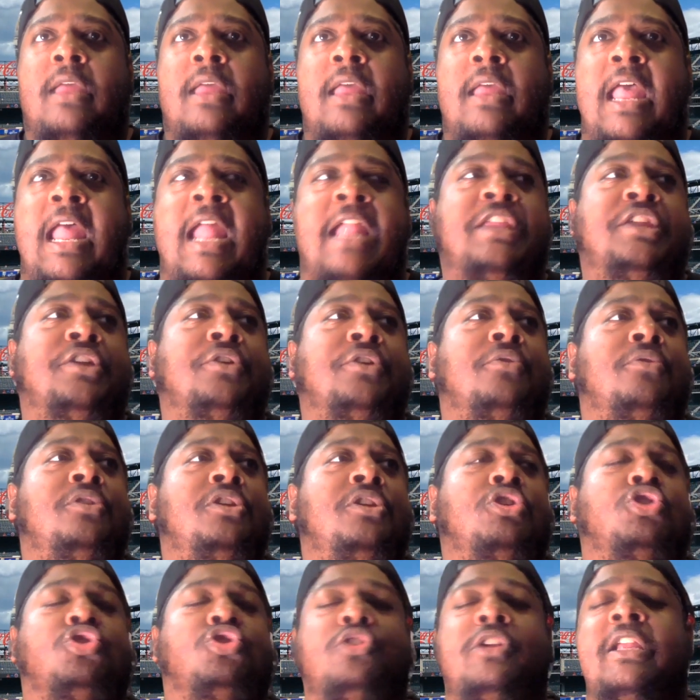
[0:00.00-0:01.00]
and
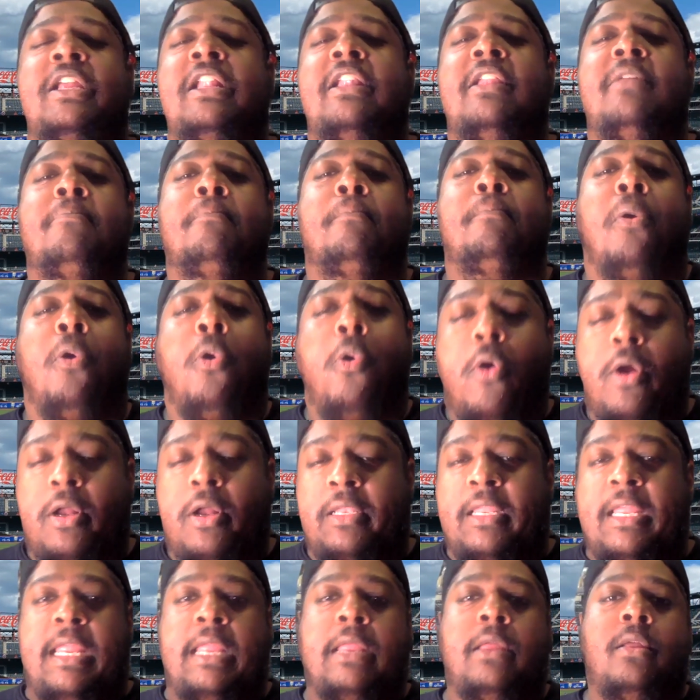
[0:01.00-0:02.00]
you treated him
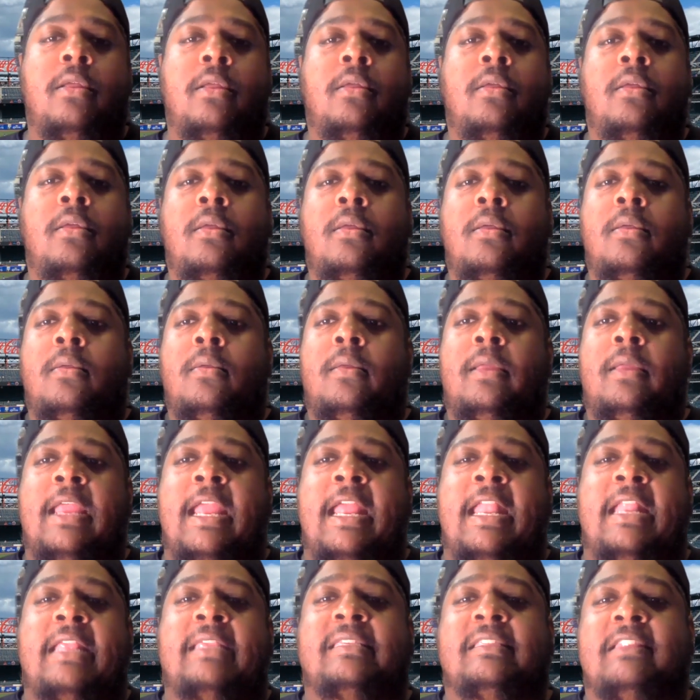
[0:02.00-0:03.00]
poorly
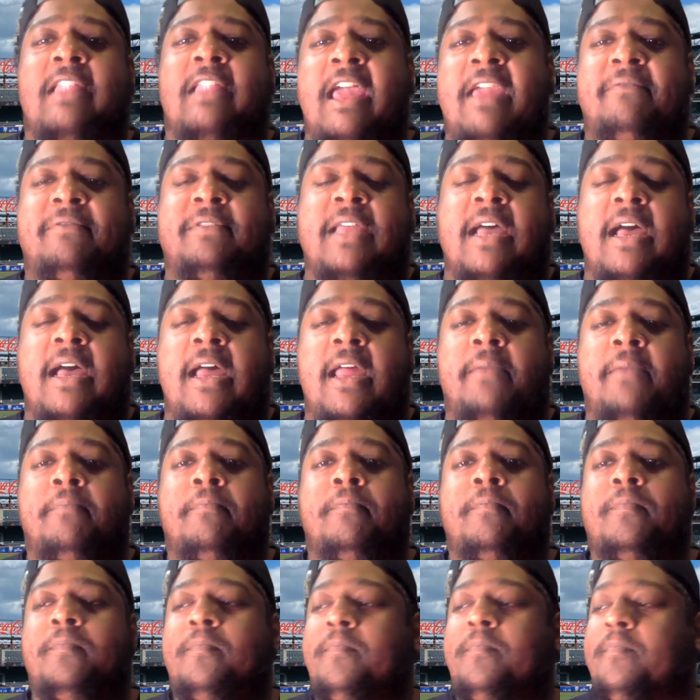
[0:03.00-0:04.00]
in his lifetime,
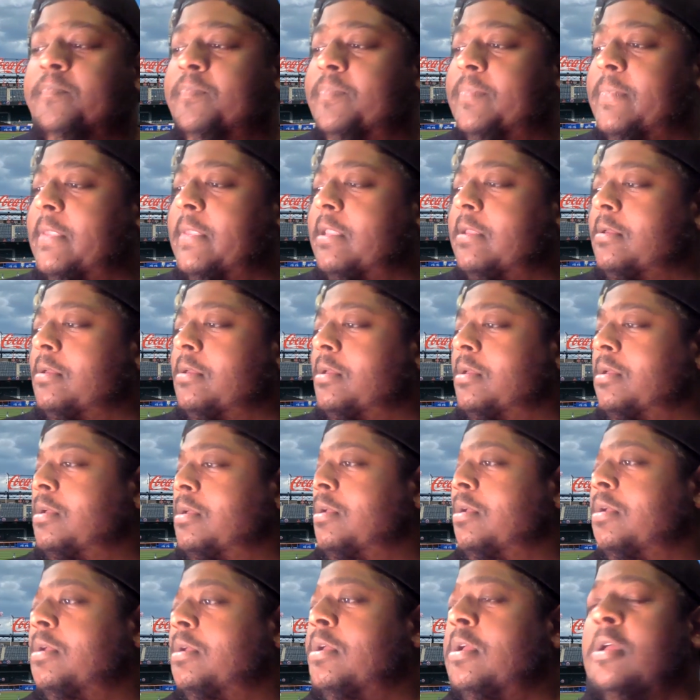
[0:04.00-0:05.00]

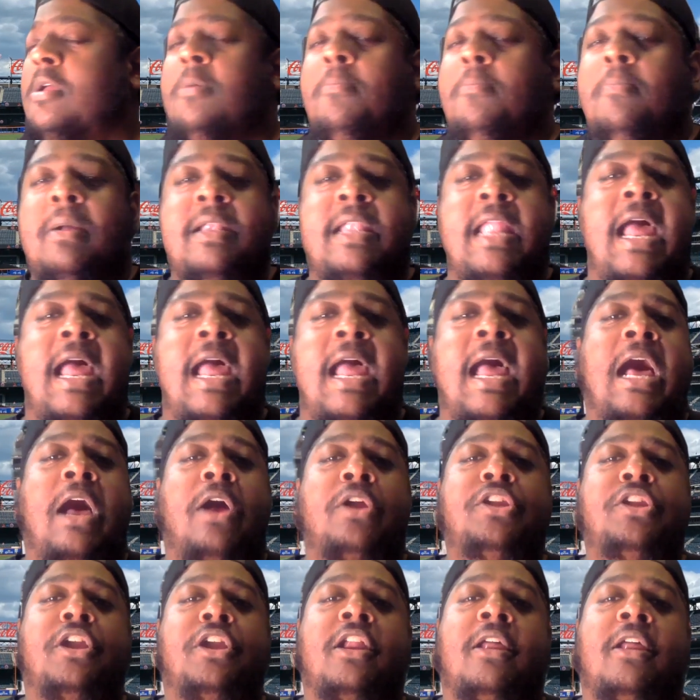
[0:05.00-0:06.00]
but now
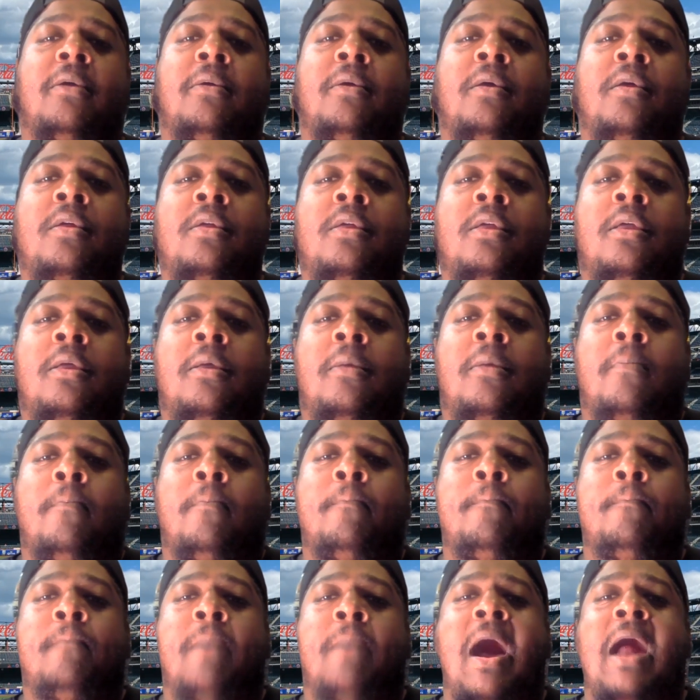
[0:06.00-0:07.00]
you're going to
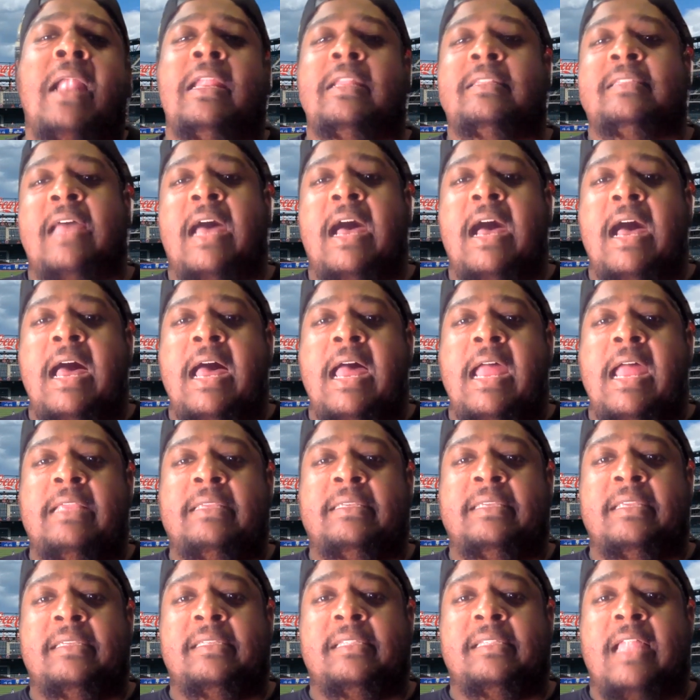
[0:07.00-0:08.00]
monetize
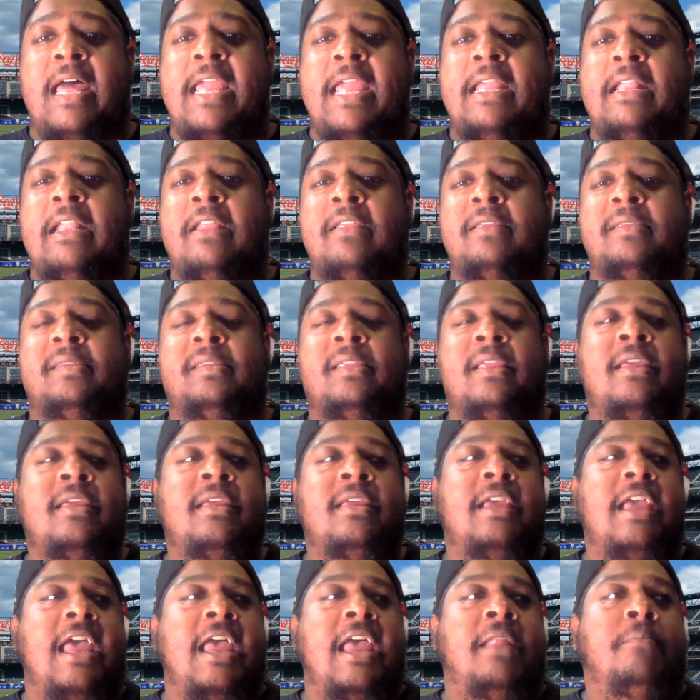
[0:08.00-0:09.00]
his likeness
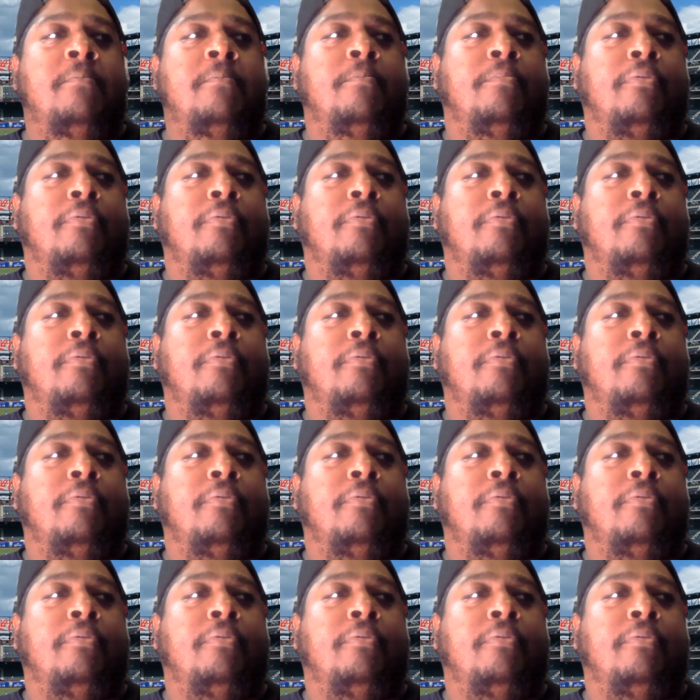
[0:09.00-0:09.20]
and